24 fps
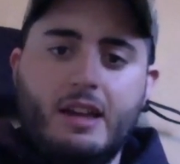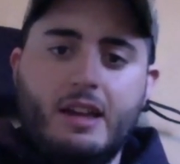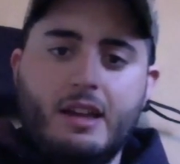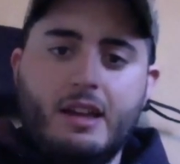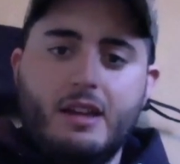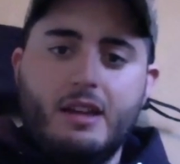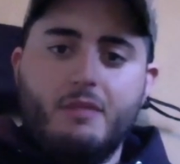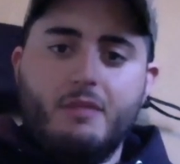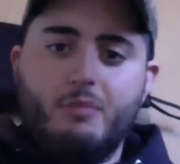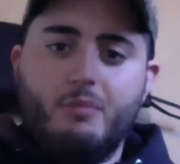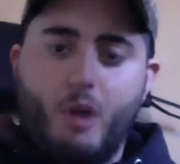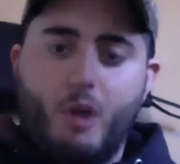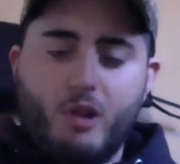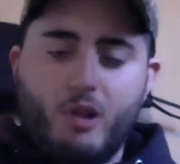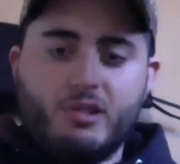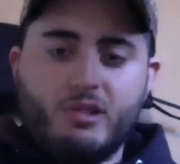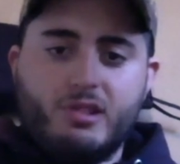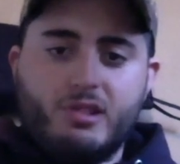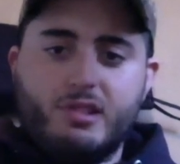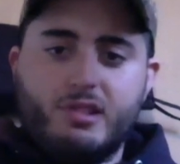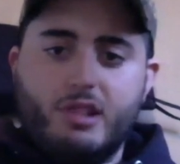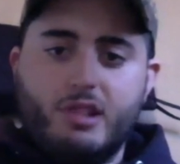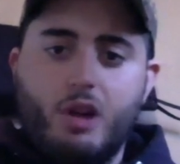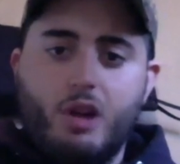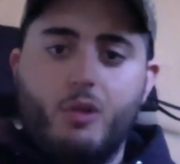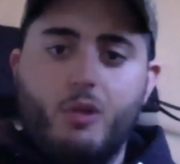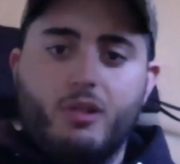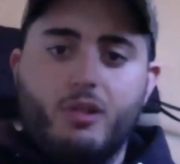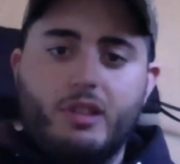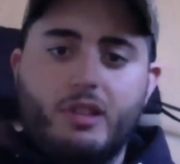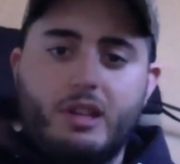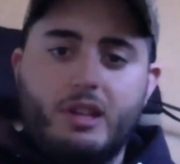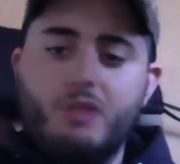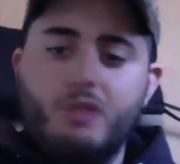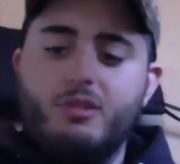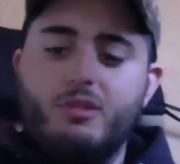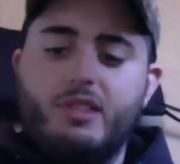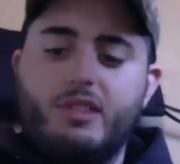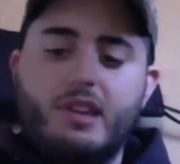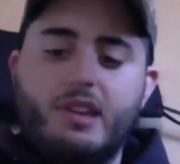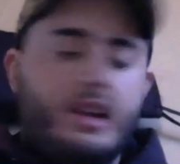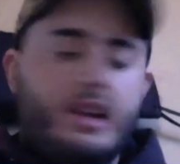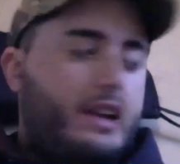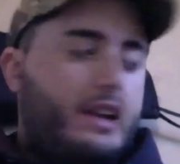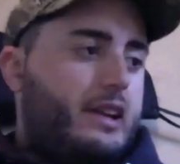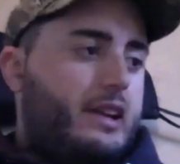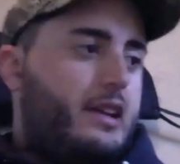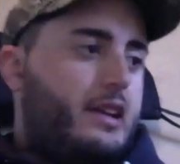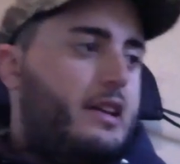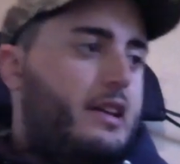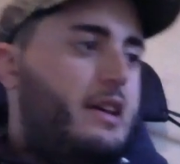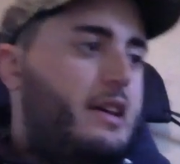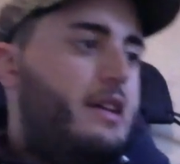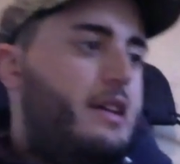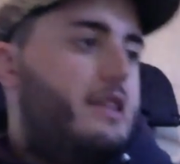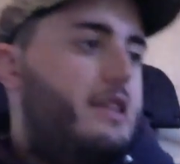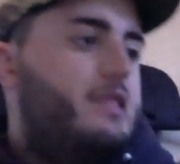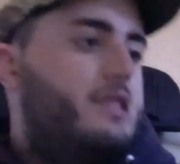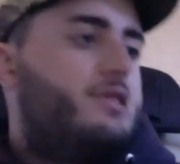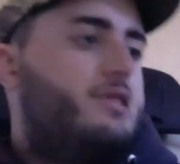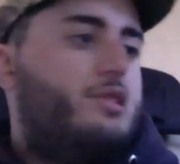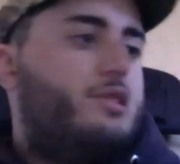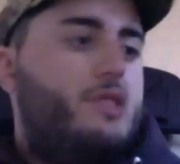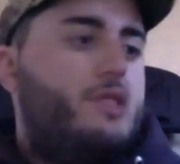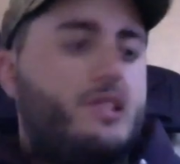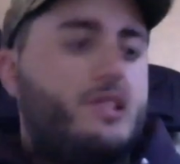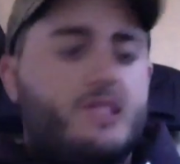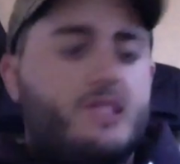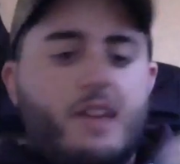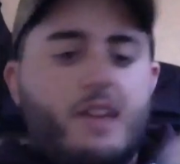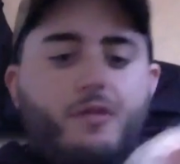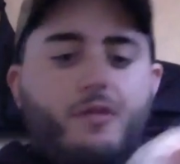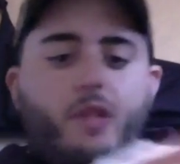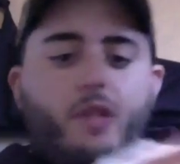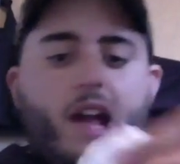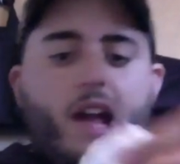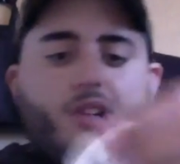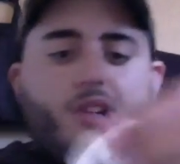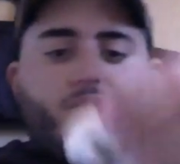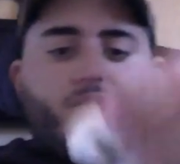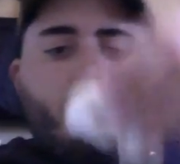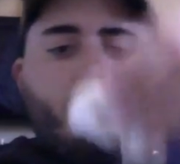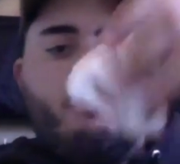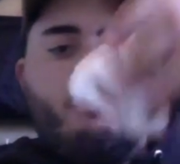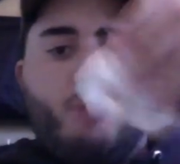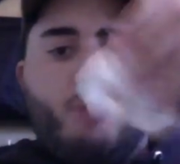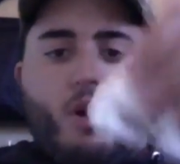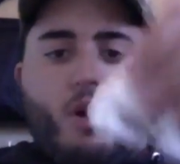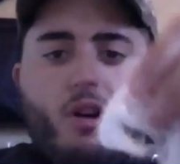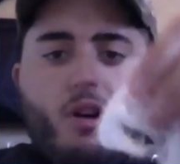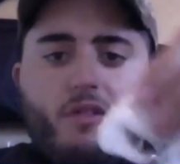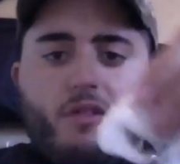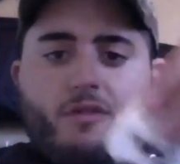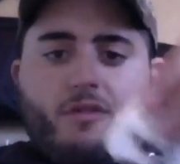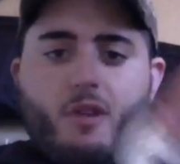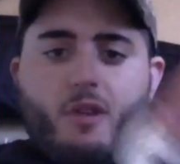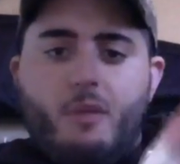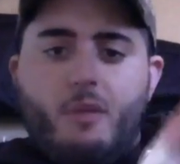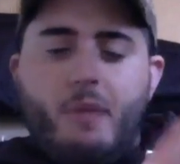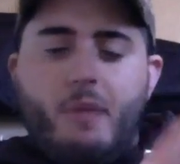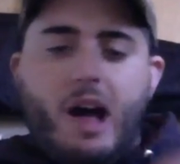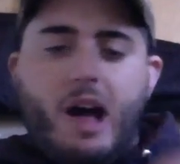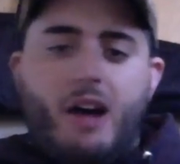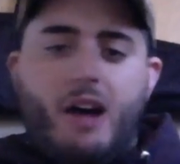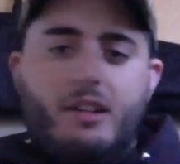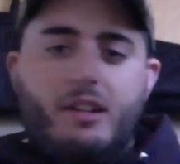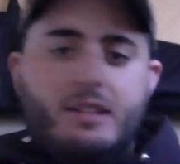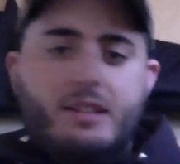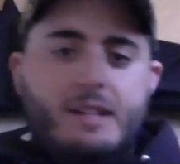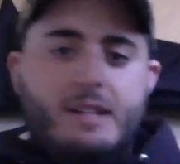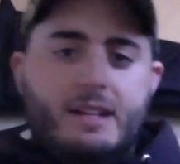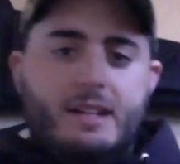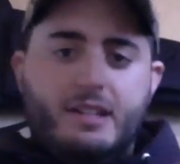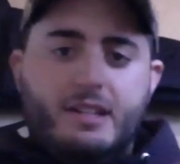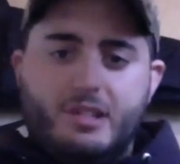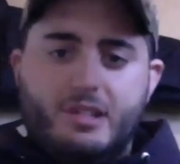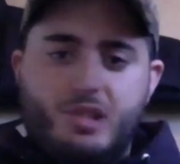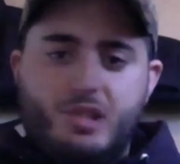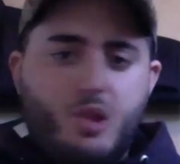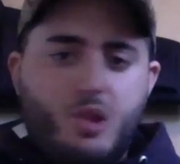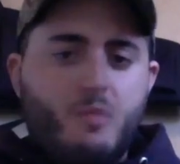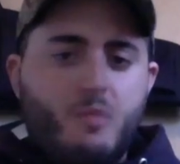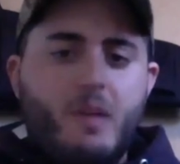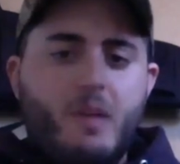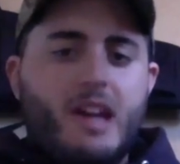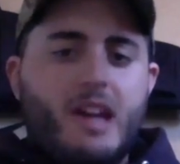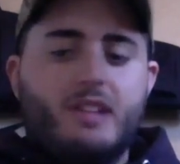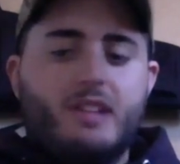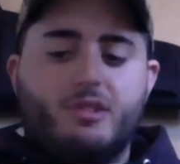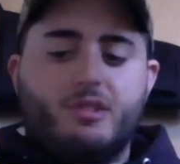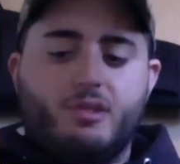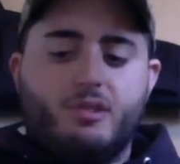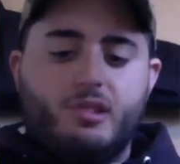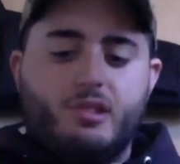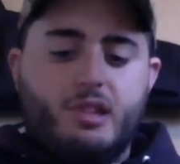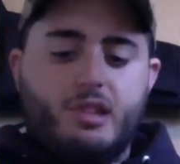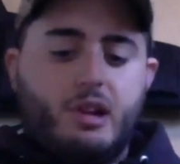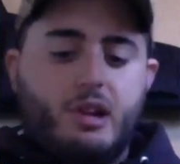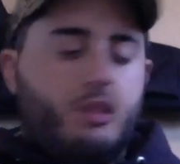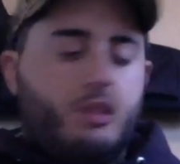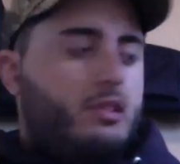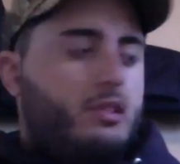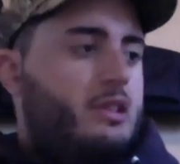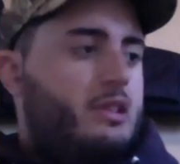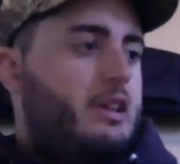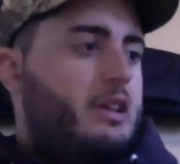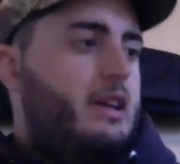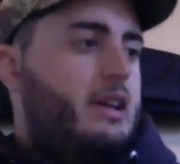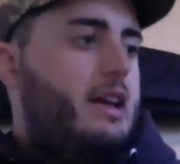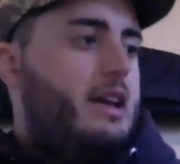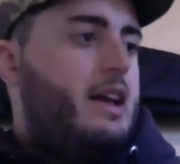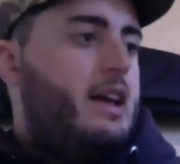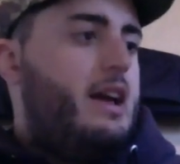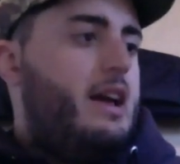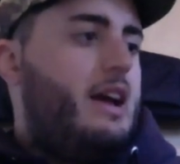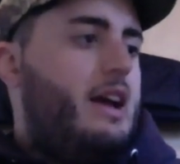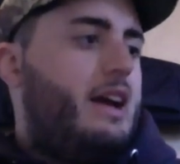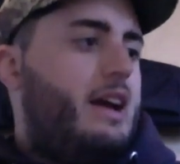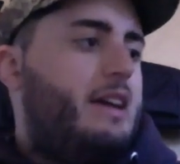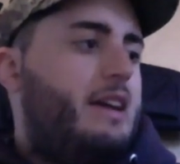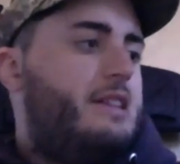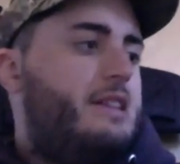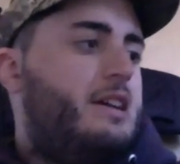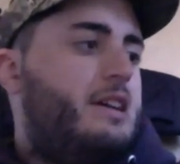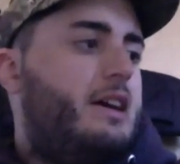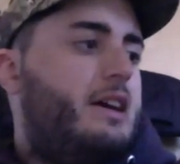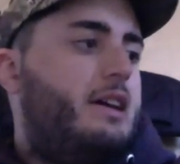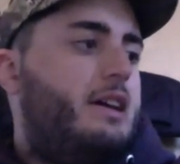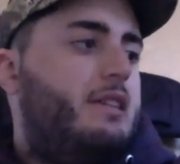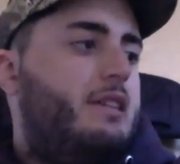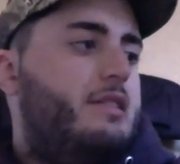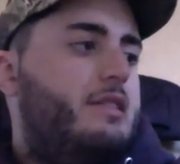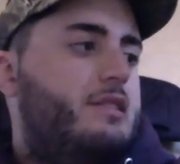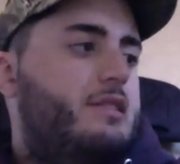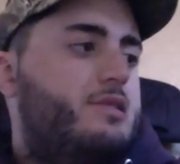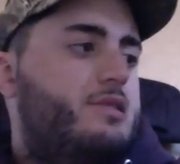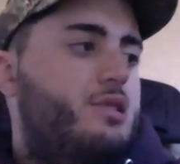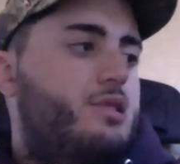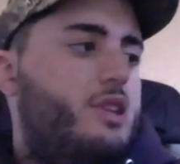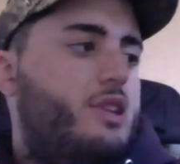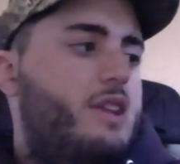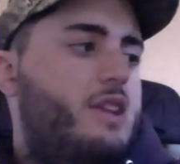burns slower than you would think. So this stuff will actually burn for about 2 minutes or so. And so it gives